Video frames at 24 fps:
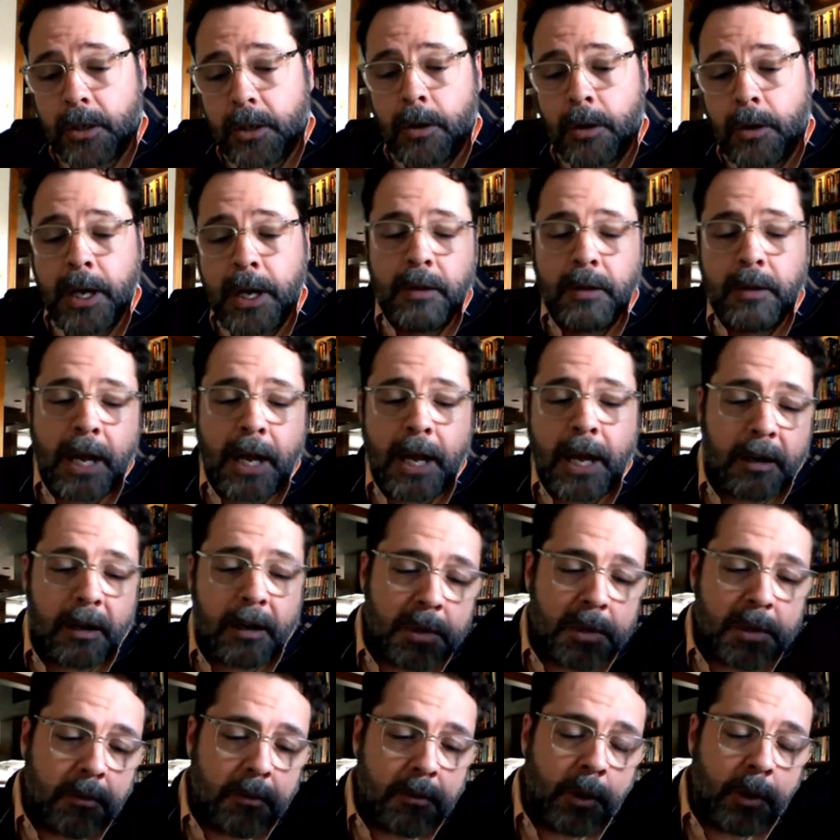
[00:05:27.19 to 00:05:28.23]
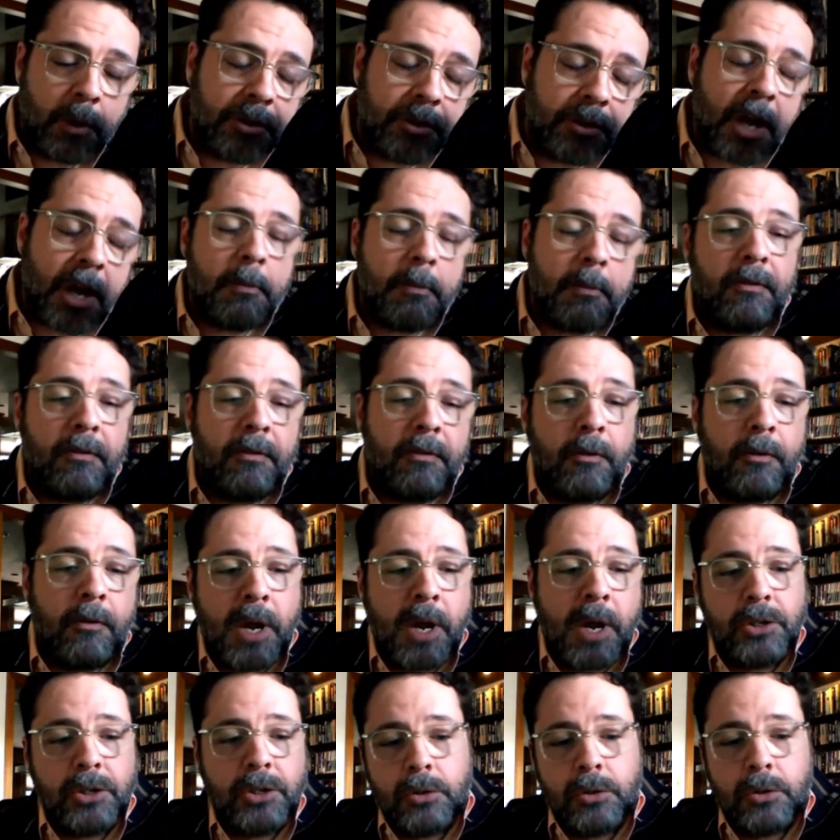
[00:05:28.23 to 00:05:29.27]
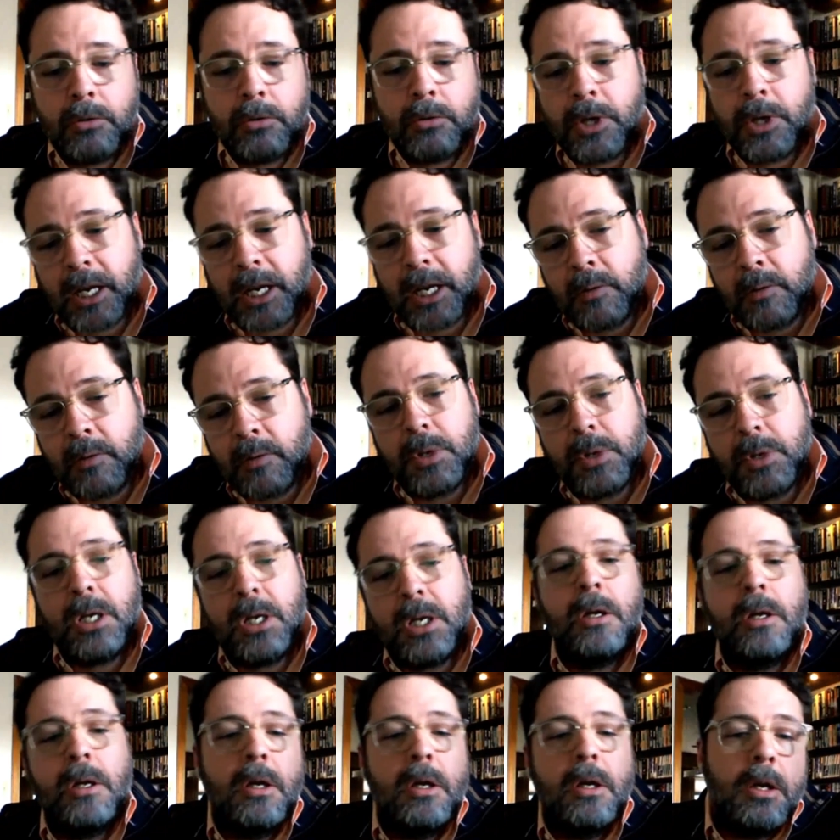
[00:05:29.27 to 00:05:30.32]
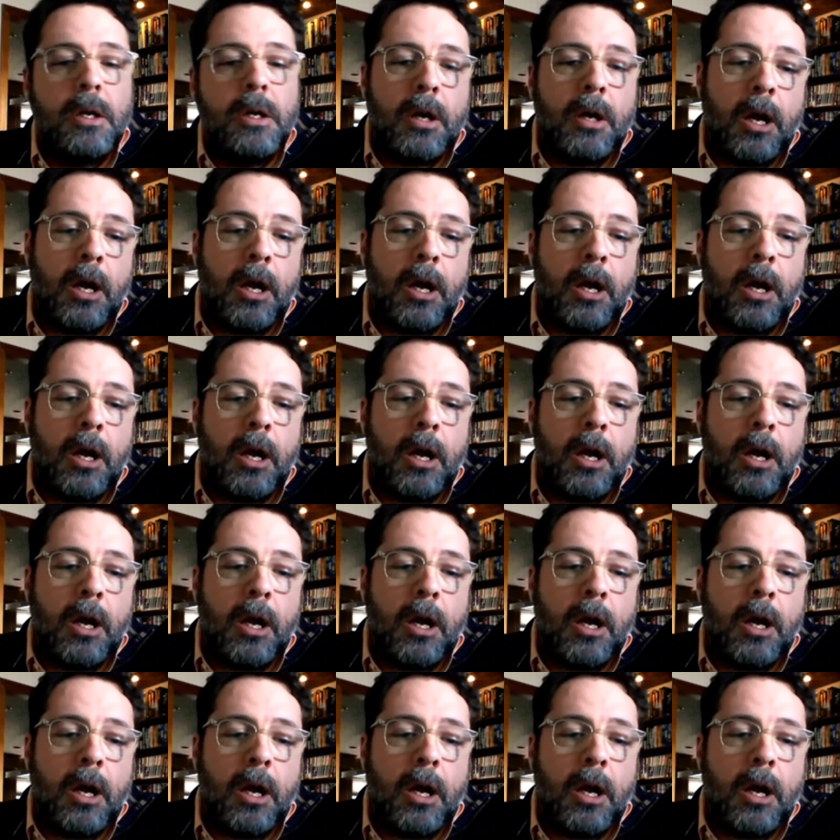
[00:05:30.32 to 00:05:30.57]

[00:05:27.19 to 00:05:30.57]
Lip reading: That can be real-time information, or that can be